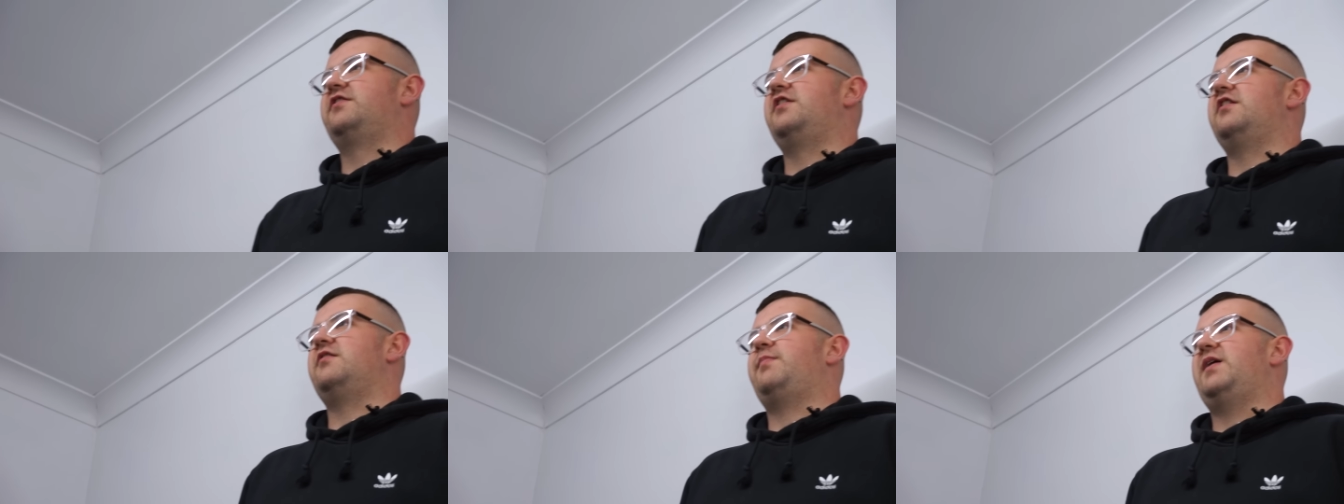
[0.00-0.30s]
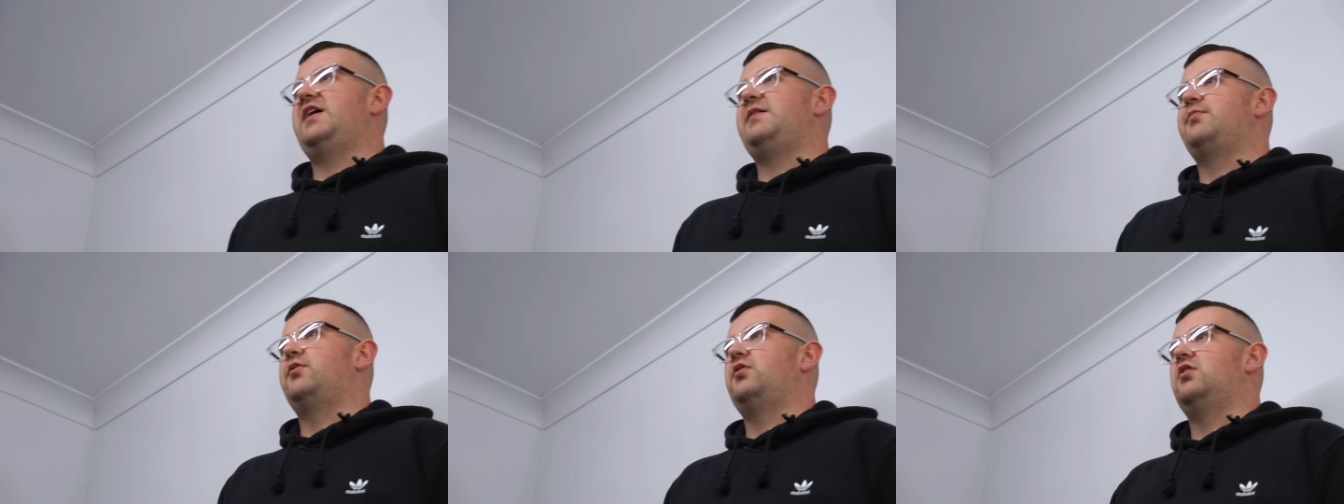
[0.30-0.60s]
that
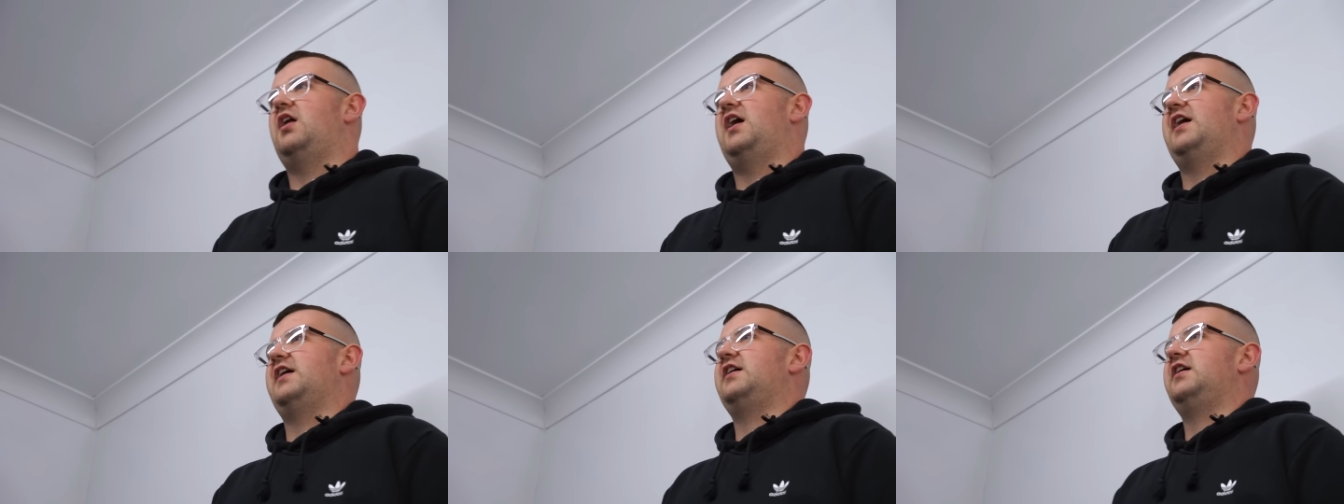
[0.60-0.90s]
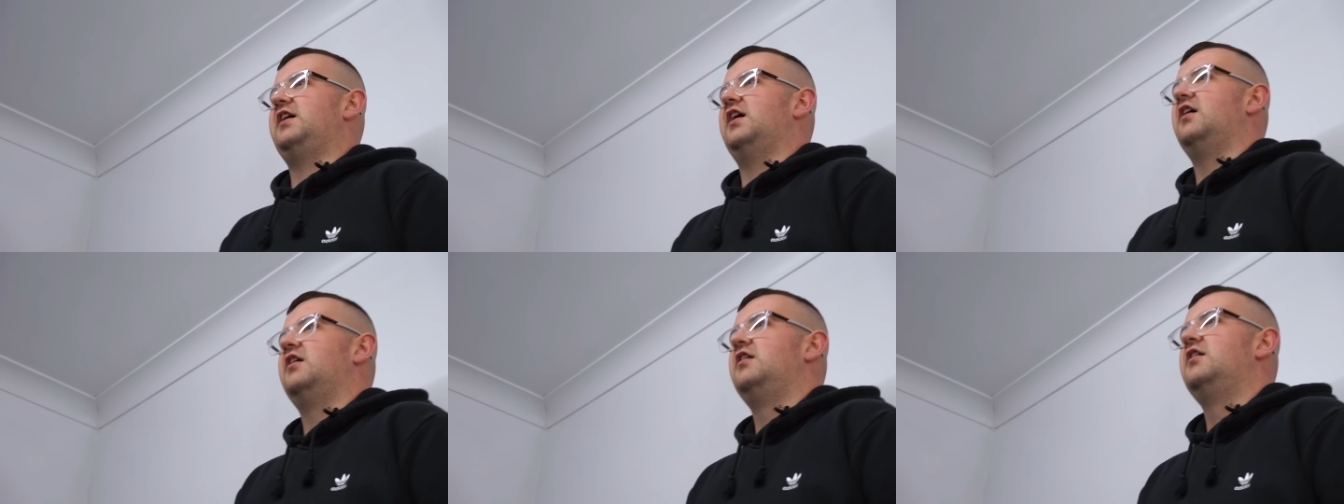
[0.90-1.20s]
people like
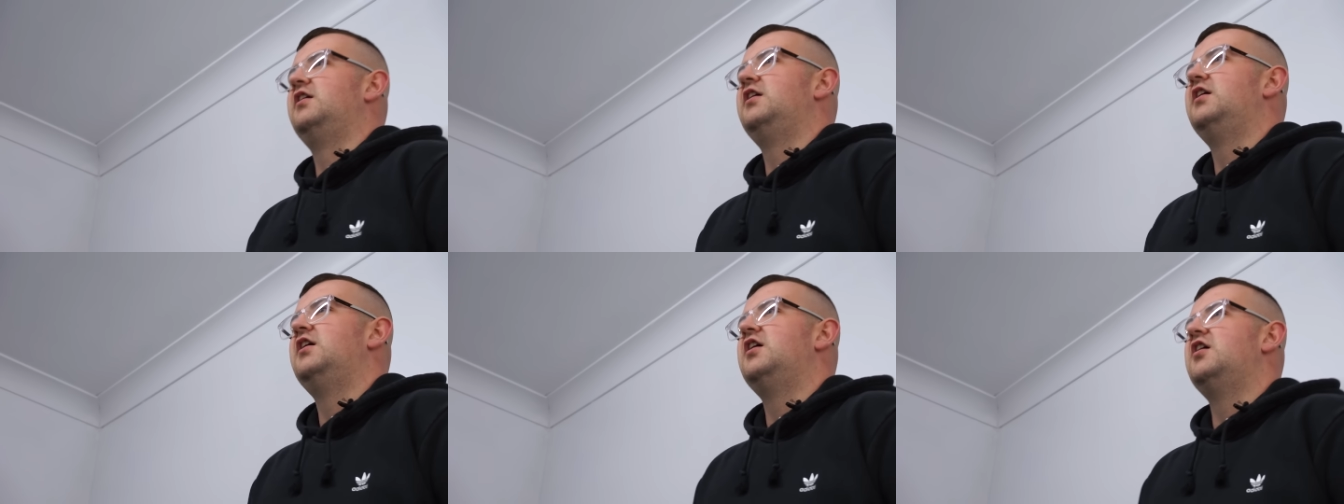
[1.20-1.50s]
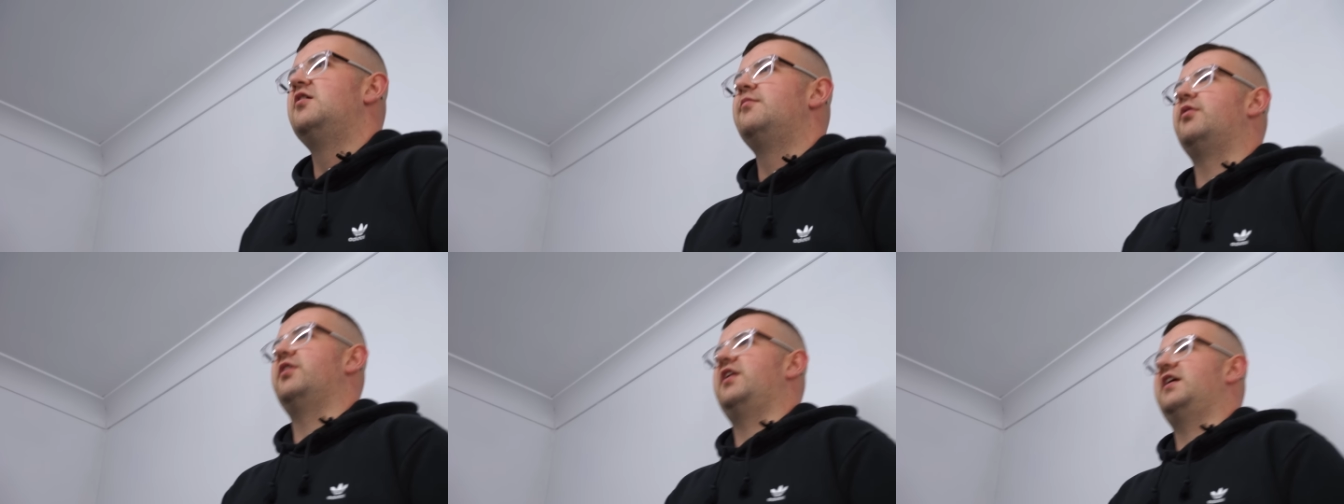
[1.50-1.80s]
you,
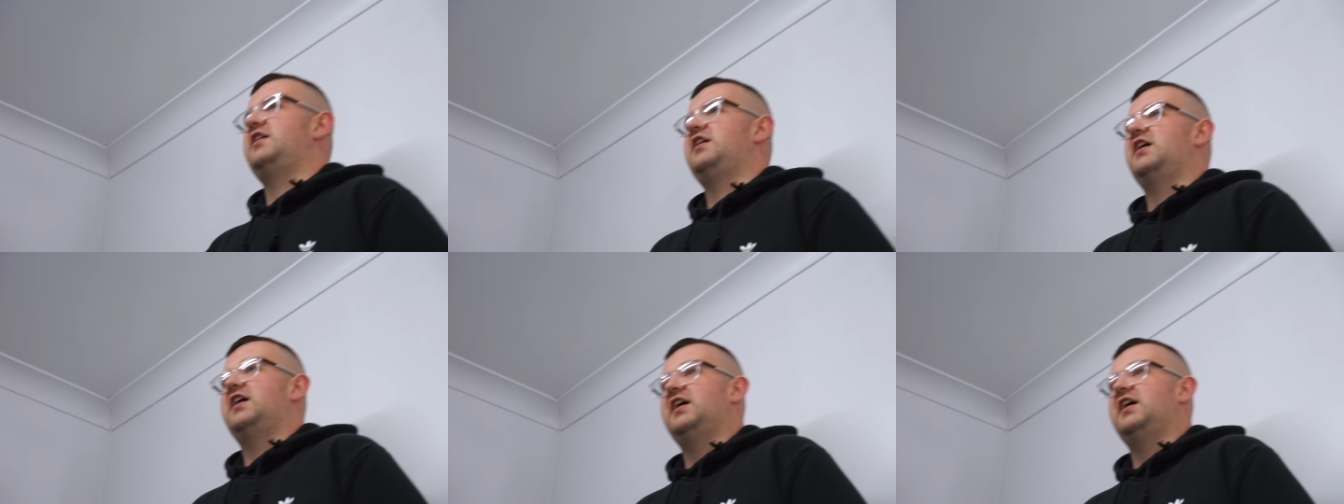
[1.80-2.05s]
but then you